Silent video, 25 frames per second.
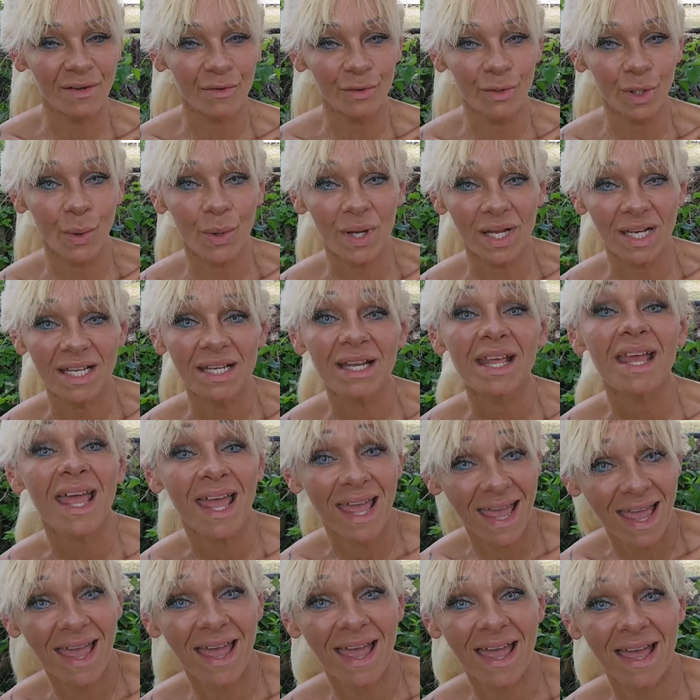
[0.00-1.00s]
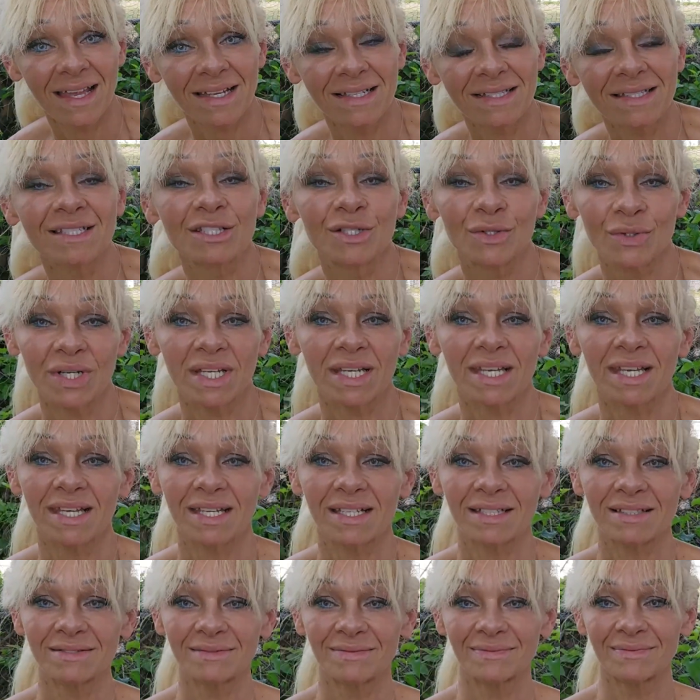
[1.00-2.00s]
growing it and
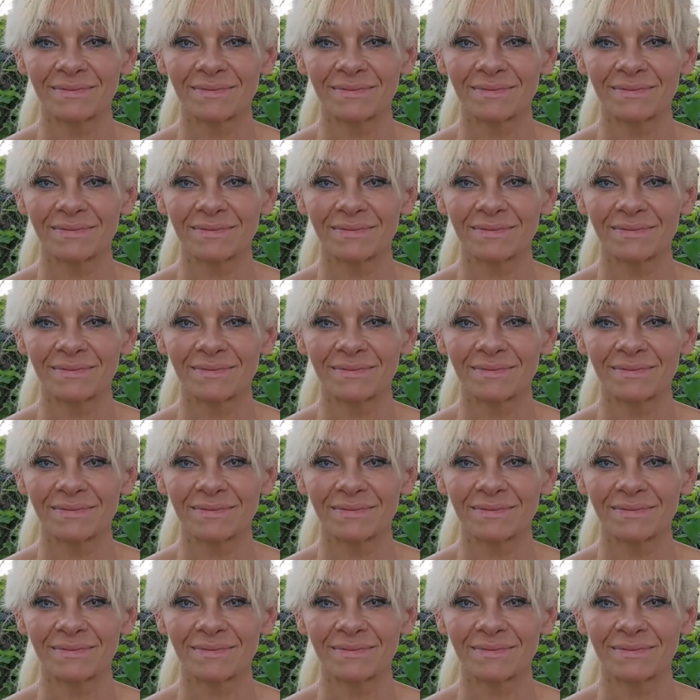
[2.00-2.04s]
drinking